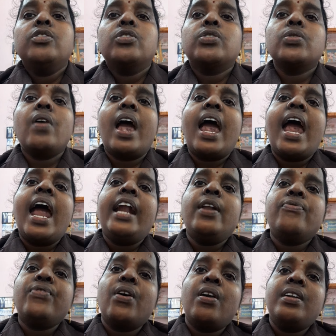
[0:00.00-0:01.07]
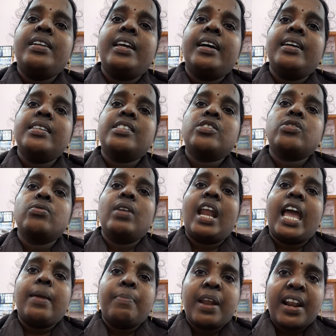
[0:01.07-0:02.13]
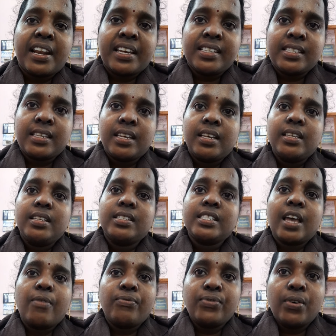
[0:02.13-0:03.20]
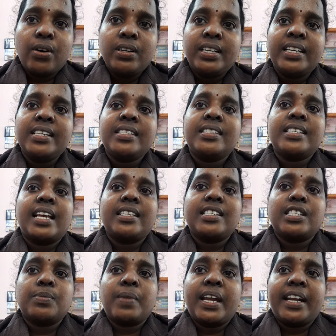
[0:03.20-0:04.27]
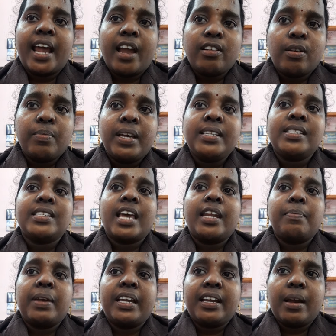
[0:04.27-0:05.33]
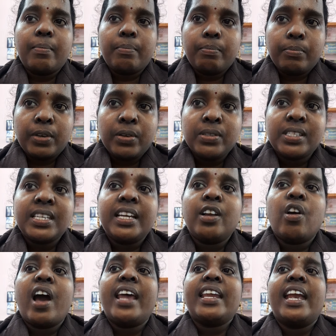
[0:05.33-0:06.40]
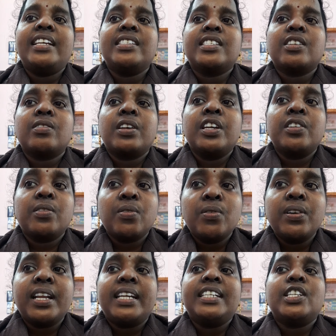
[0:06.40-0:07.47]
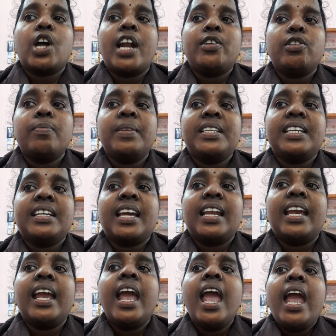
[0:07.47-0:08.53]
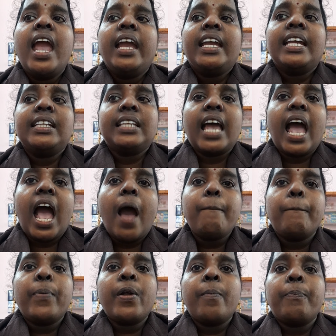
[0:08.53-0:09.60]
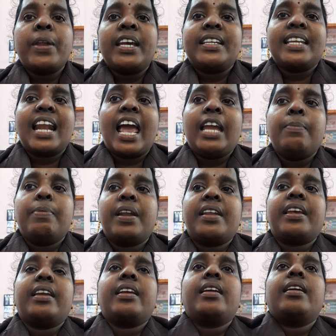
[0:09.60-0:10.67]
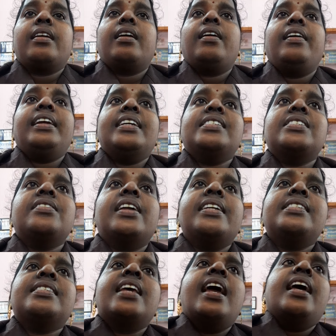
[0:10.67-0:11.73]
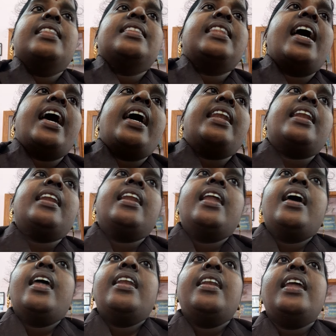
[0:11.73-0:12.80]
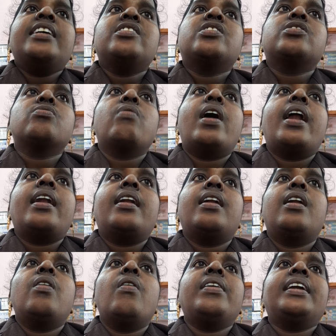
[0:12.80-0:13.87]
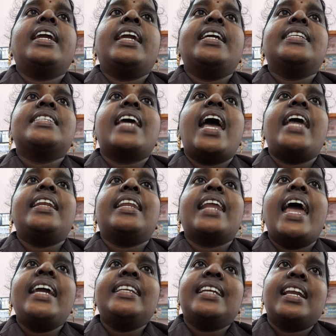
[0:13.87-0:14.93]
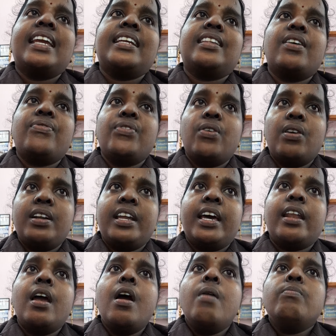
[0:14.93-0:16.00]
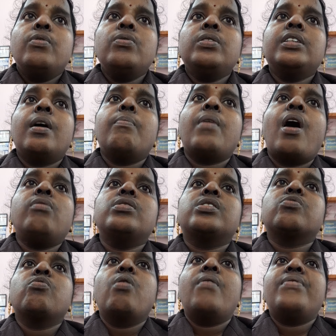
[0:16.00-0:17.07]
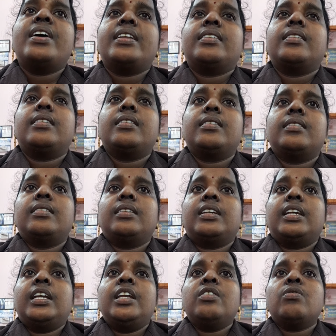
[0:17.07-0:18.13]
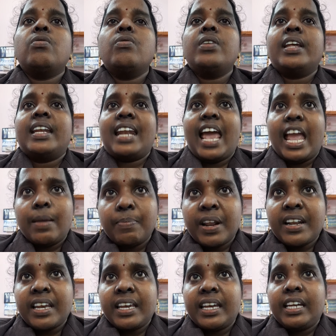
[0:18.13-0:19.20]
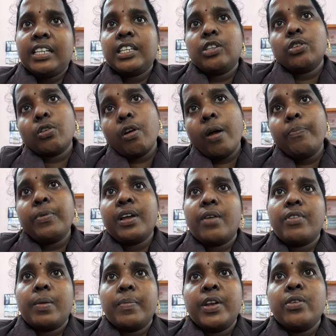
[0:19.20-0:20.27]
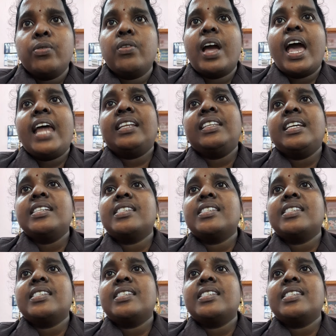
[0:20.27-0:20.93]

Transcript: To add folders to libraries, some folders such as my documents and my music are included automatically in the appropriate library. Okay students, then Next one, locate and right click the folder, move the mouse over, include in library in the drop down menu and then